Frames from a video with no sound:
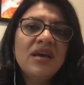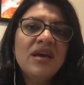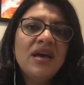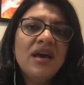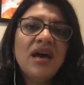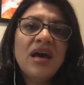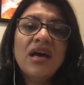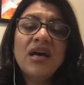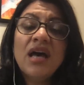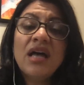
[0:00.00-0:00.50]

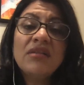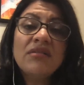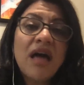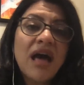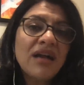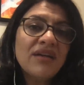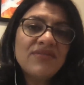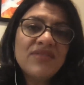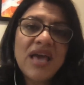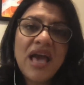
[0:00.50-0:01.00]
Uh, a
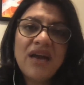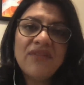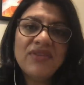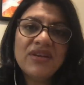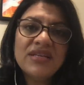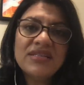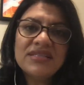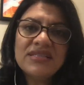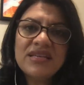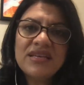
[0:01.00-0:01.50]
lot of the
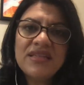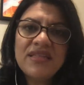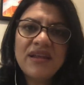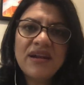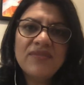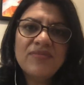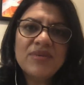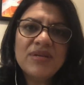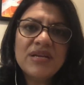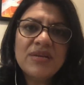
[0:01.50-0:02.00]
advocacy that
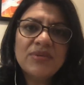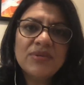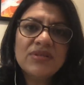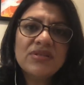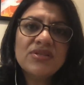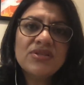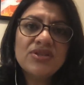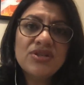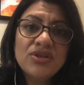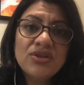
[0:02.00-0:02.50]
I've been able to
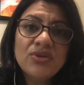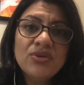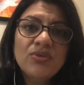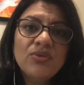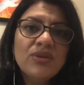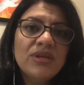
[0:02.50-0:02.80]
do,